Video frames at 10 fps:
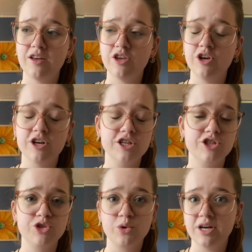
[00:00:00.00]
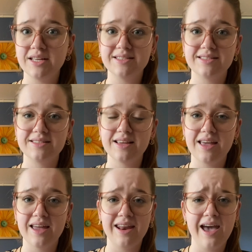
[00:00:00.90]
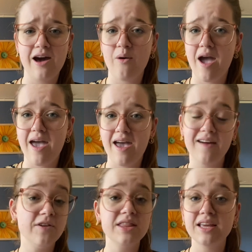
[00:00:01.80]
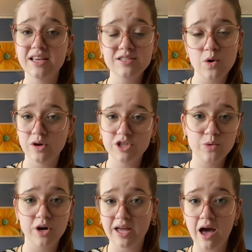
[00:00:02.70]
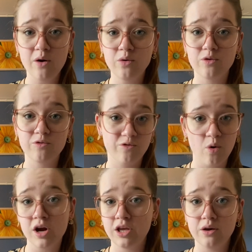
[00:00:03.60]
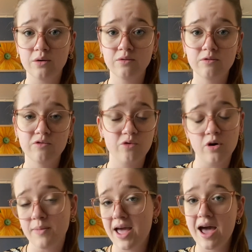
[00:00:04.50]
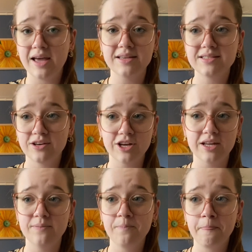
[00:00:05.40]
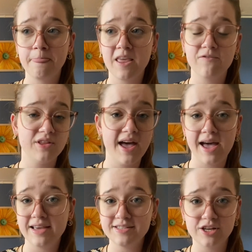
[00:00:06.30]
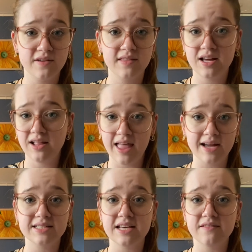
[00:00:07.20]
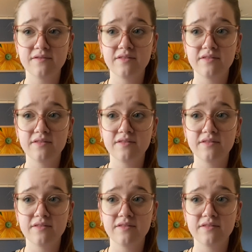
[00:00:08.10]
your assurance and how everything is going to work out for you, for my highest good, for the highest good of the collective.